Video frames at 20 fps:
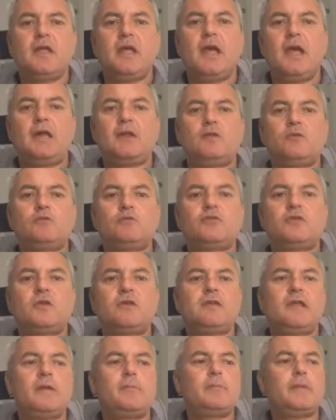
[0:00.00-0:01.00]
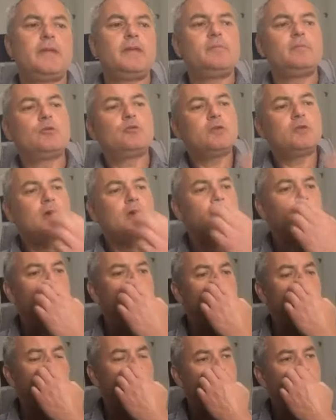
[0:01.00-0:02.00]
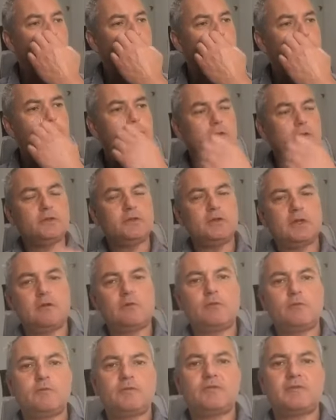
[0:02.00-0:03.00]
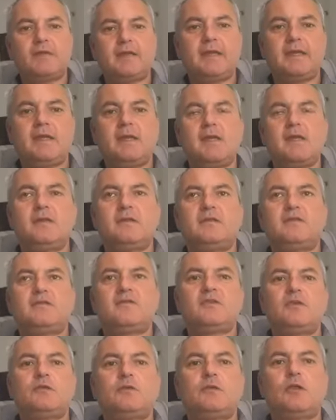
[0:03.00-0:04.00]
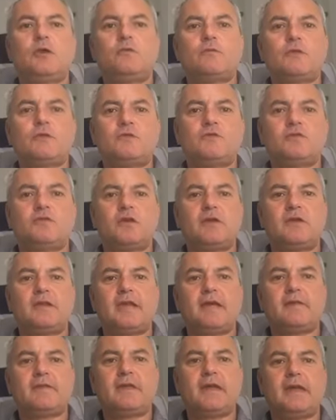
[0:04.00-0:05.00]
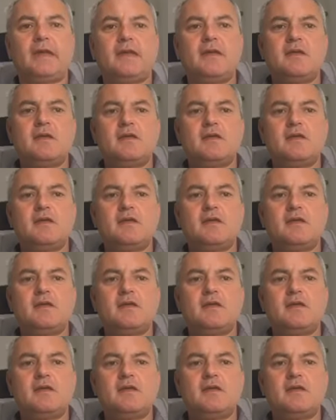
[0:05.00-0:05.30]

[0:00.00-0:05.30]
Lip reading: And also let people know, you know, obviously there's still a lot of concern out there.